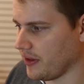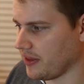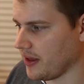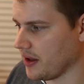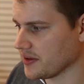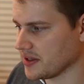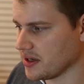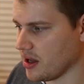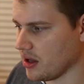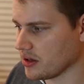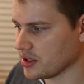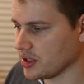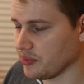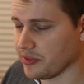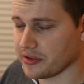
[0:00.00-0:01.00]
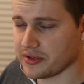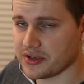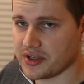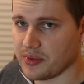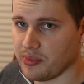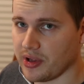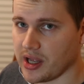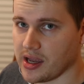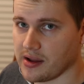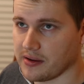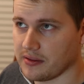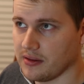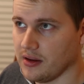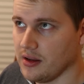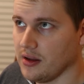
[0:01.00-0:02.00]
$1,000 to purchase the plan,